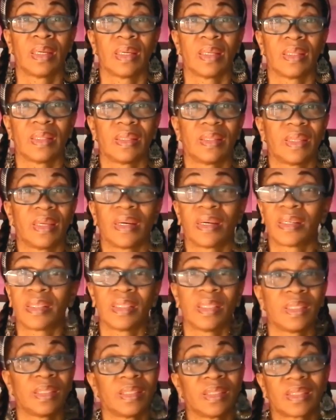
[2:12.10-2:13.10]
they're
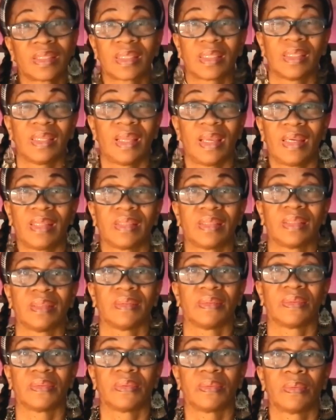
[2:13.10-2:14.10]

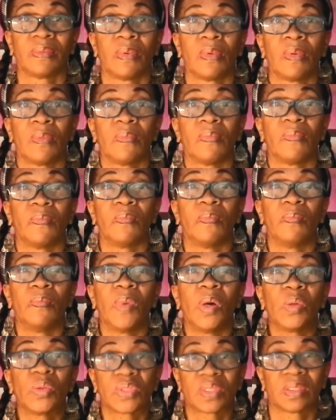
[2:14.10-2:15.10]
non-selective.
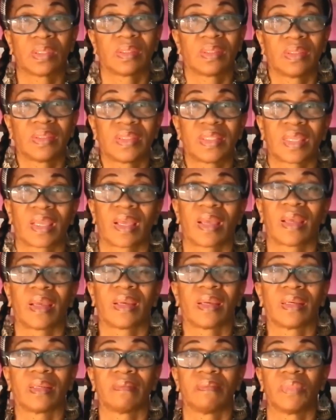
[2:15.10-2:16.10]
Most of the
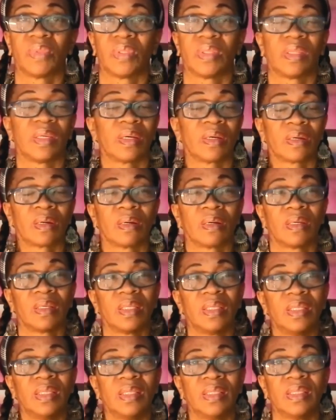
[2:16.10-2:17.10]
time, they are
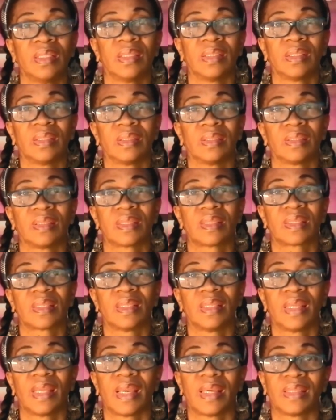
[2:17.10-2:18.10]

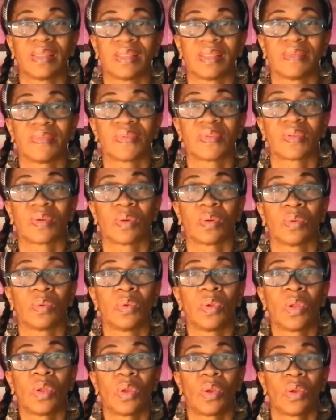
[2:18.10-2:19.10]
non-selective. So
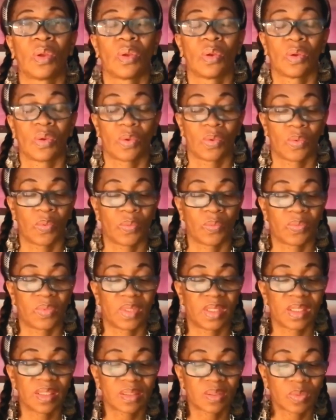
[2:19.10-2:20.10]

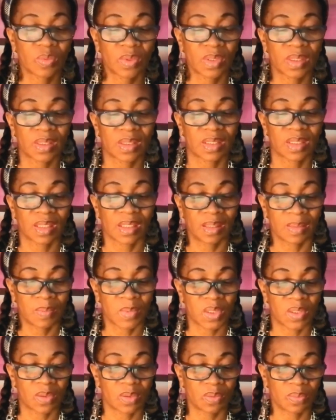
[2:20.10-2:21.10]
this one
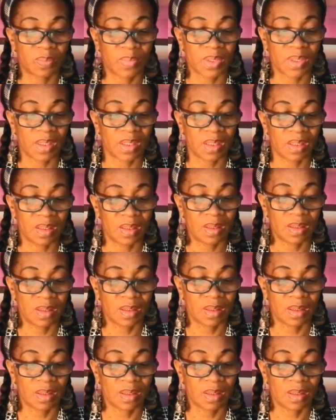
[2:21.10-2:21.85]
seemed to be